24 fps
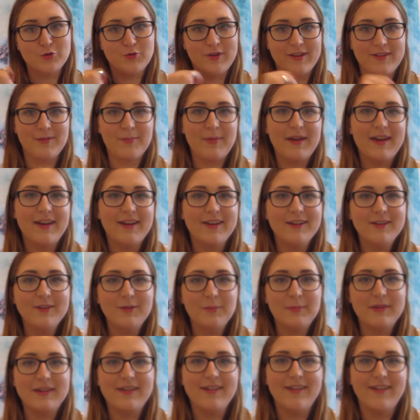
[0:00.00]

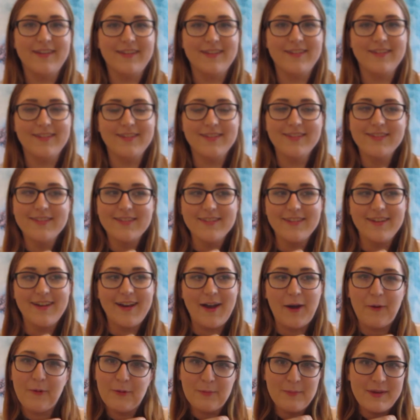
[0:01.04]
wristband because
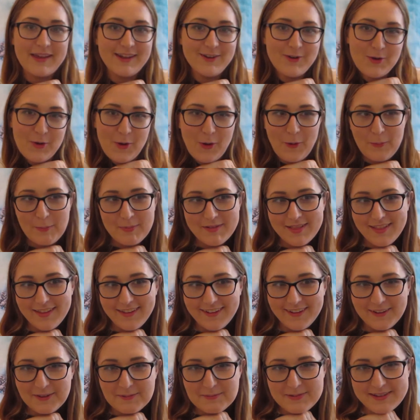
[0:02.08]
I was meeting New Hope
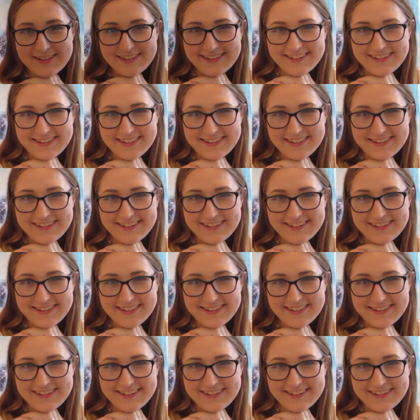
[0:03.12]
Club,